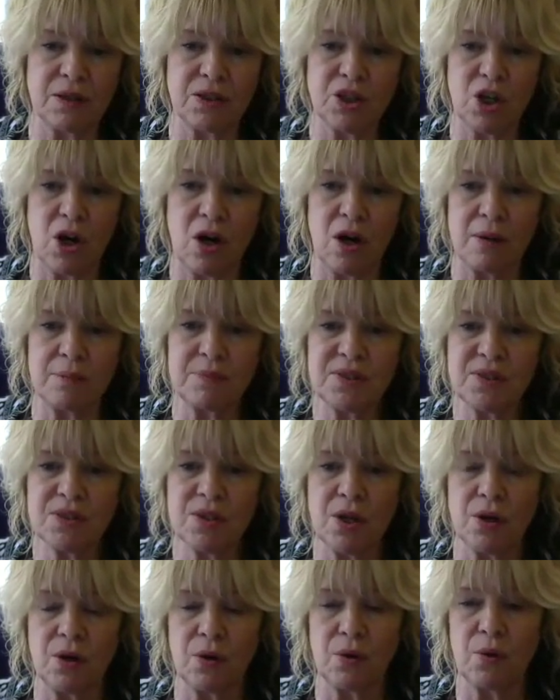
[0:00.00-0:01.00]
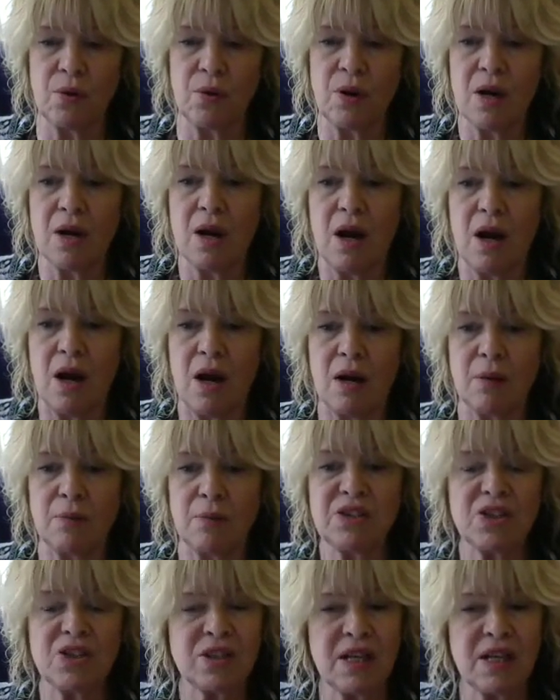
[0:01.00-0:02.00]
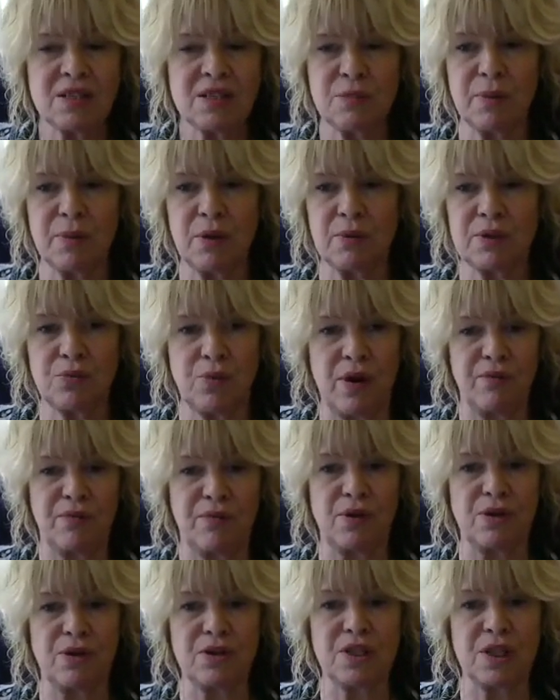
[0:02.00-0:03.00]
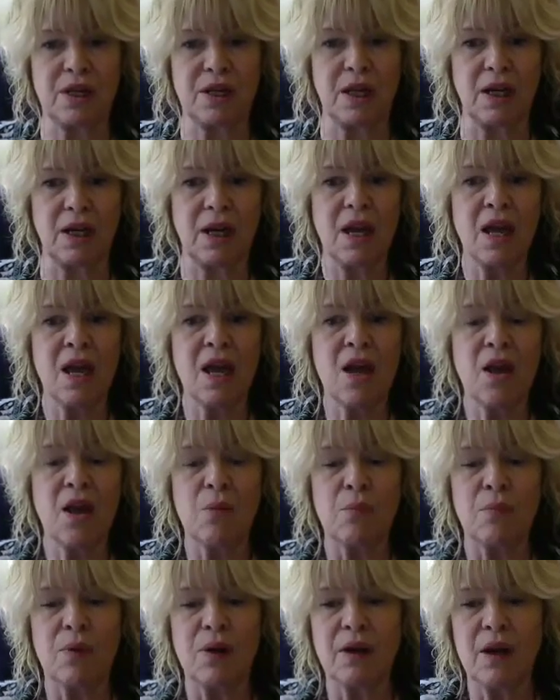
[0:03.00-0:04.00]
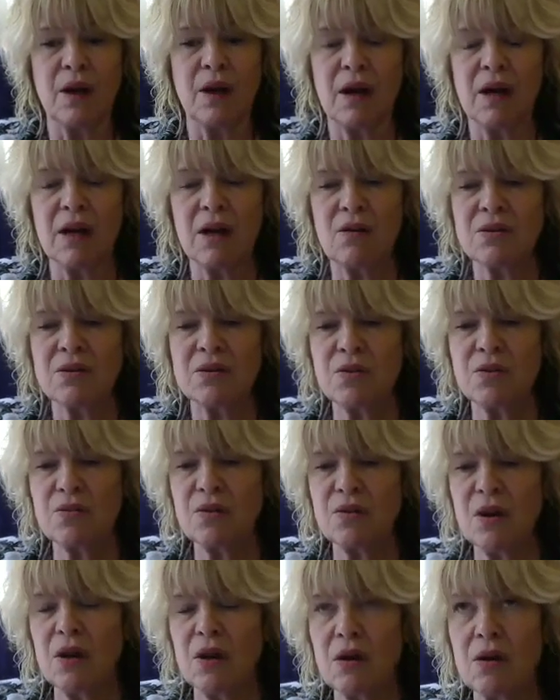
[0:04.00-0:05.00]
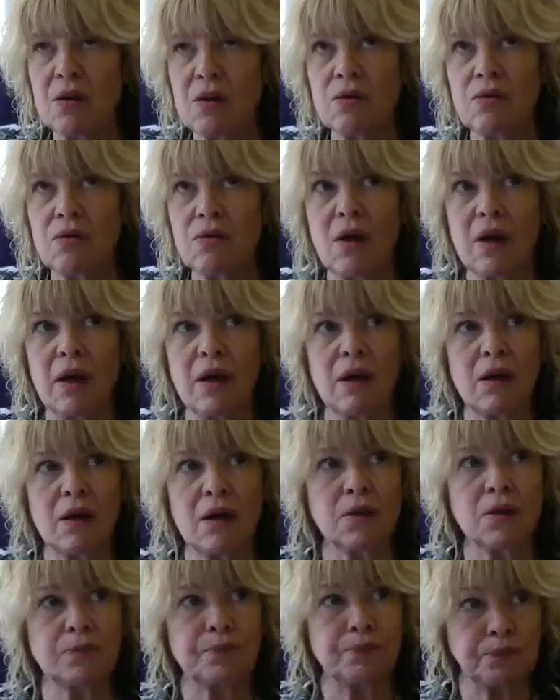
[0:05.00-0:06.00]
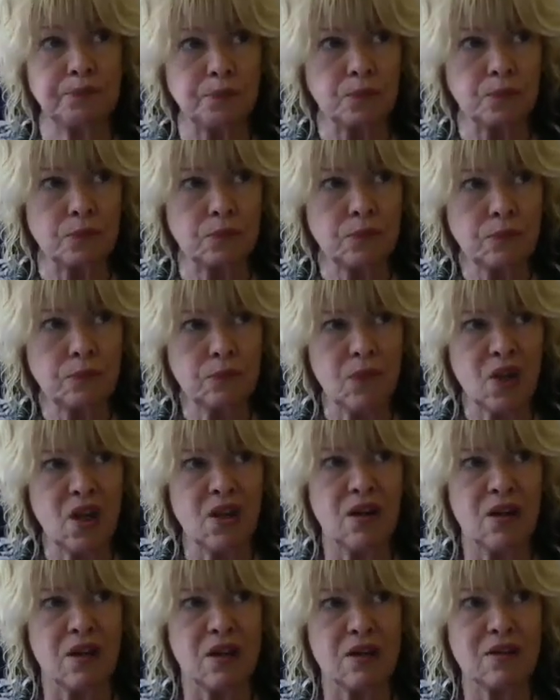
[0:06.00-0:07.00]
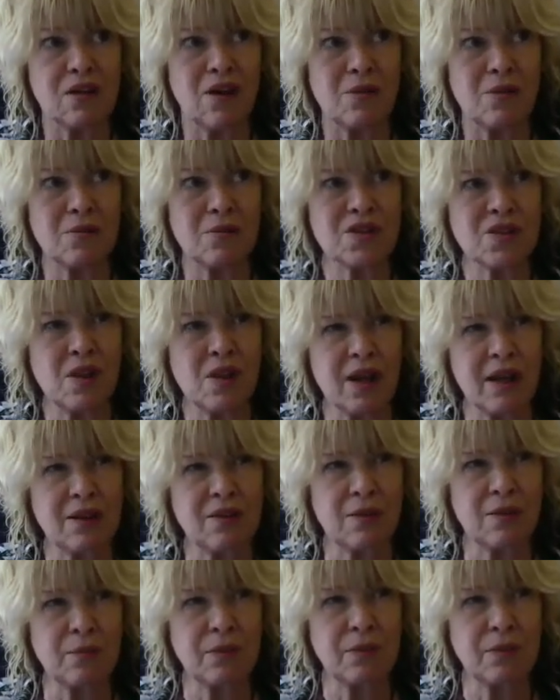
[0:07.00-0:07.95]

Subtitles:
jobs. So it just has to be what's right for your city. But I also think that almost like the